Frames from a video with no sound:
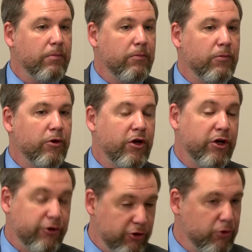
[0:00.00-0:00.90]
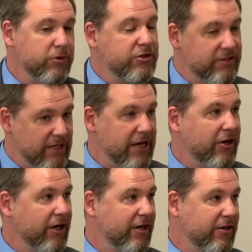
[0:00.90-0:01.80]
you're going to do what you say you're
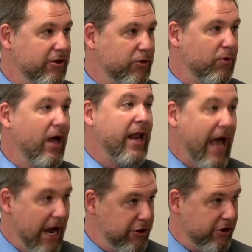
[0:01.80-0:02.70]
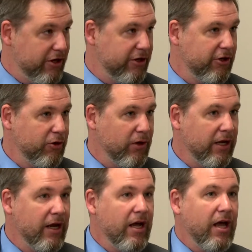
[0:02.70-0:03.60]
going to do and how you're going to do it,
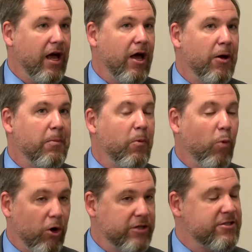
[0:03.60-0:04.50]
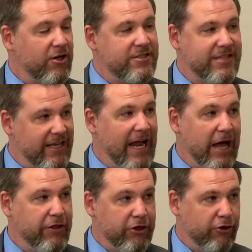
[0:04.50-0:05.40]
word starts to get out
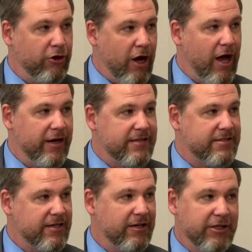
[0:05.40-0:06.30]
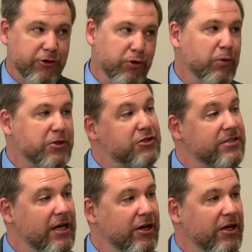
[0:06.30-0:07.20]
that you're not necessarily doing what you
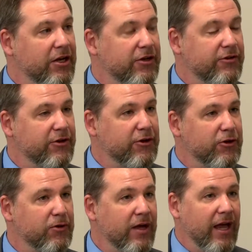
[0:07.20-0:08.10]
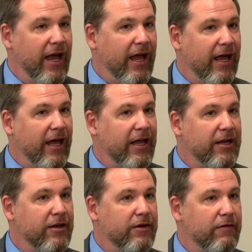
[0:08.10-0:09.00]
say you're going to do,
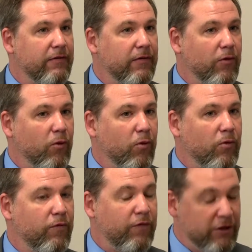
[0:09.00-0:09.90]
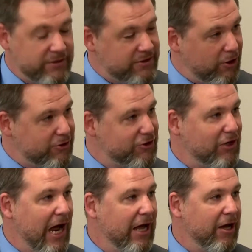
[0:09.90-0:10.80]
and funds start to
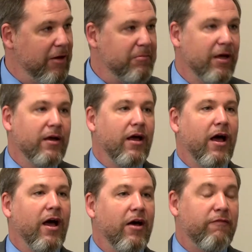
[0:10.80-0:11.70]
dry up. The